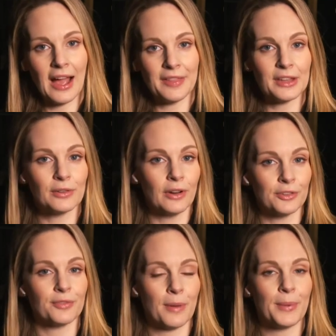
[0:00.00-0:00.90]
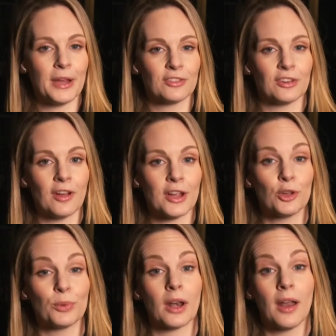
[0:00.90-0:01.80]
I think there are lots of MPs tonight
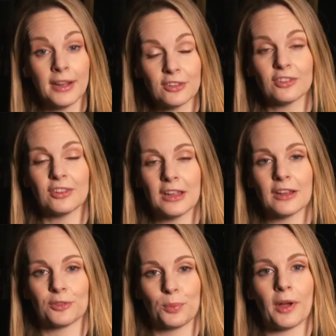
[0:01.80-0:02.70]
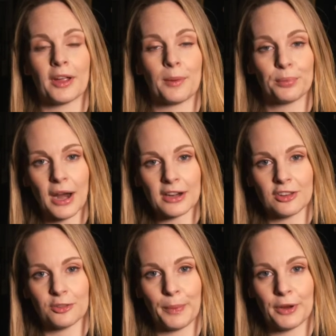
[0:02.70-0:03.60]
who would like to see this work in
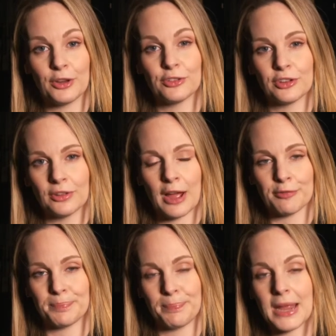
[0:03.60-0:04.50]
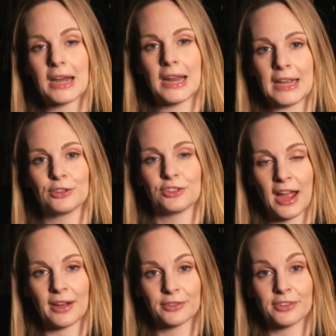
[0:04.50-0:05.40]
practice, but who still have big legal
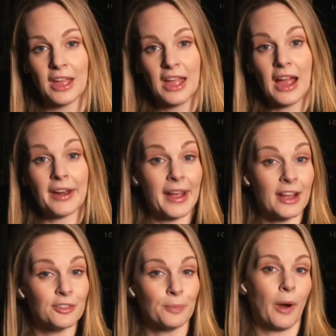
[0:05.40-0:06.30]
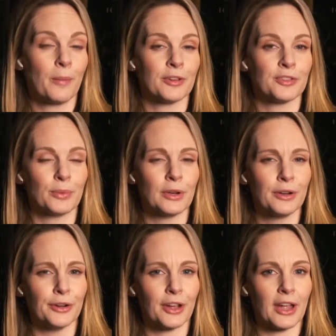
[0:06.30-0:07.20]
doubts. And I asked the Prime Minister, well,
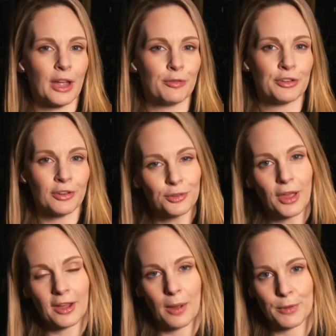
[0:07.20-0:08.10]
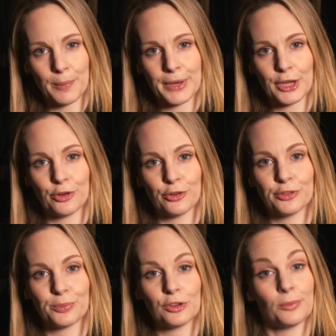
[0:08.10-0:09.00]
look, if it does get gummed up in the
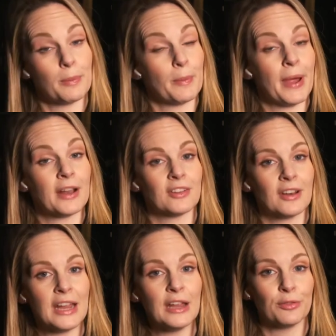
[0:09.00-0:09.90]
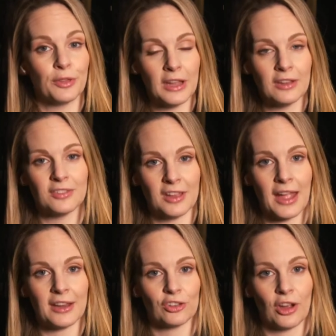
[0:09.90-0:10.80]
courts, would you be prepared to leave the
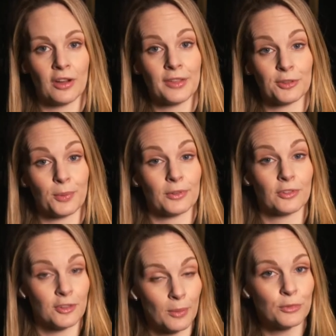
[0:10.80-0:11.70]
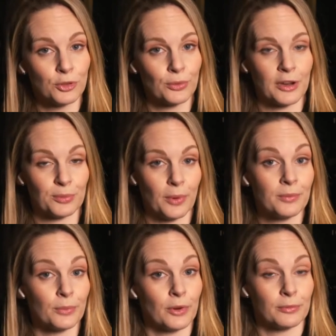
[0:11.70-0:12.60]
ECHR? That's what some Tories
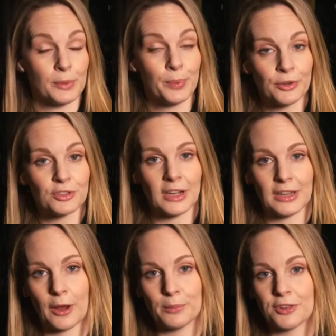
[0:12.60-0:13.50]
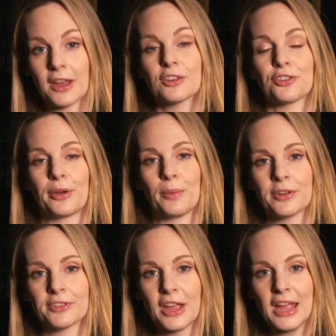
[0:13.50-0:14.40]
want, what reportedly the Home Secretary
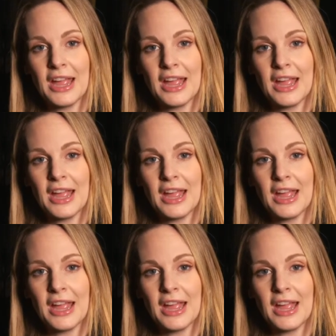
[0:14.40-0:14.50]
wants.